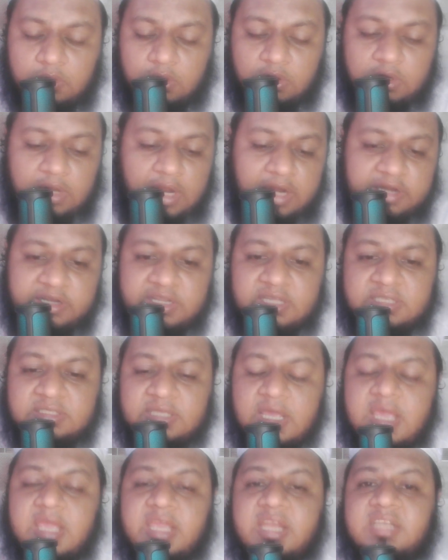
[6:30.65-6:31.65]
hard
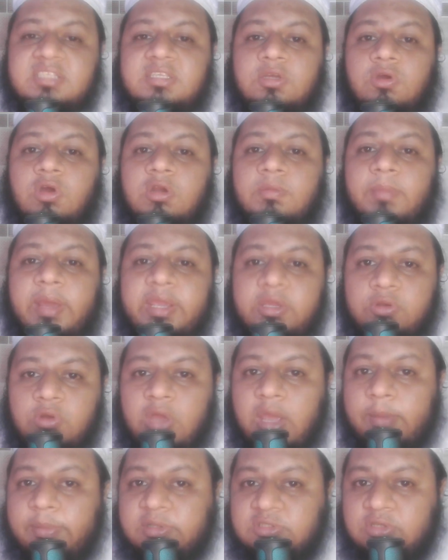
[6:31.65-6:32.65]
disks, it's called
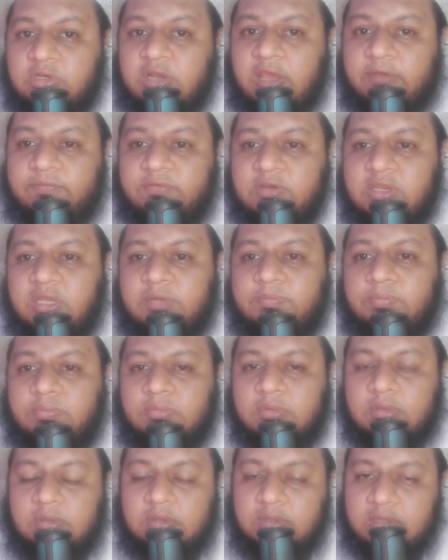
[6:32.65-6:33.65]
micro Amazon affiliate
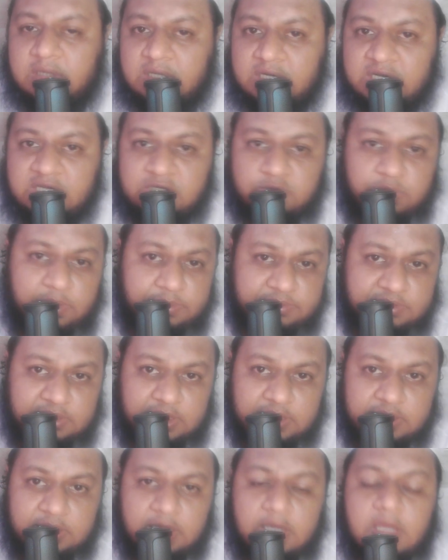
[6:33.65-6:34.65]
niche
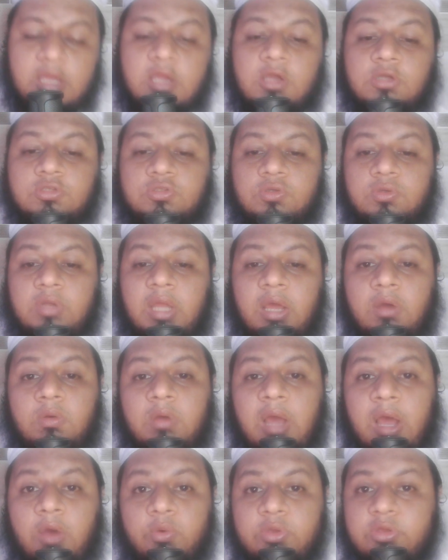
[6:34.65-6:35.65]
website. So
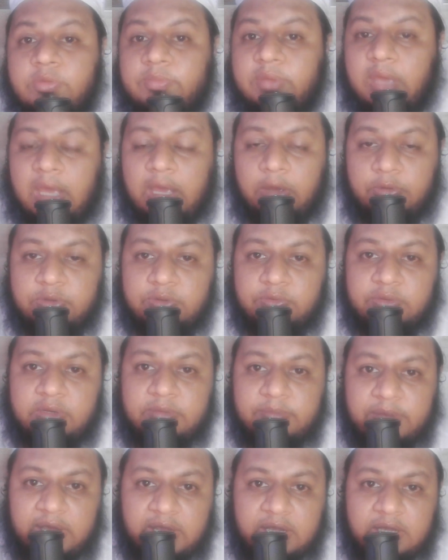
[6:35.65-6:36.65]
now how you
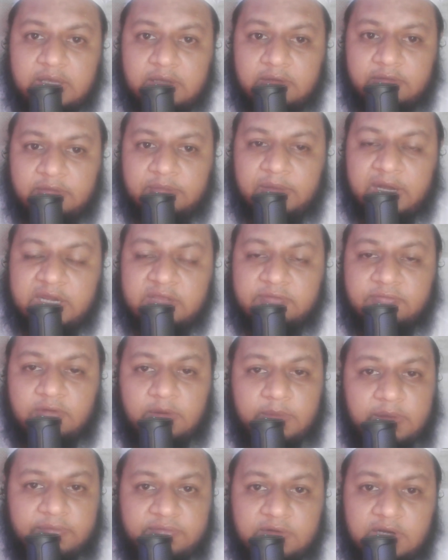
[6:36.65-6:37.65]
will make money
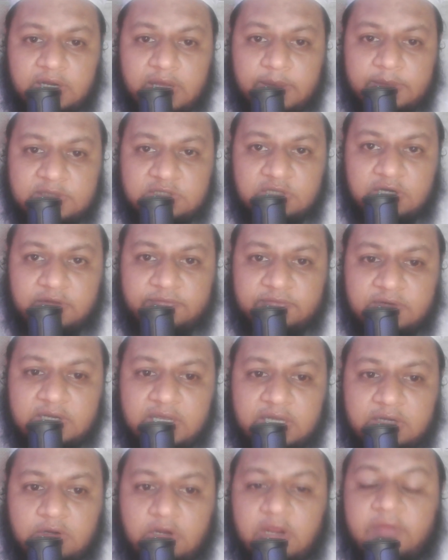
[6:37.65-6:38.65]
from Amazon
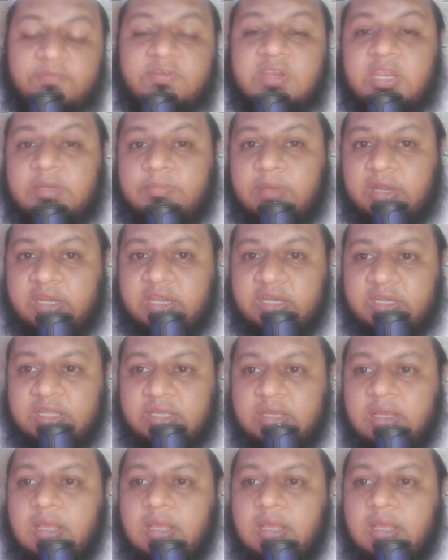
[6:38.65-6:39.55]
affiliate or affiliate marketing?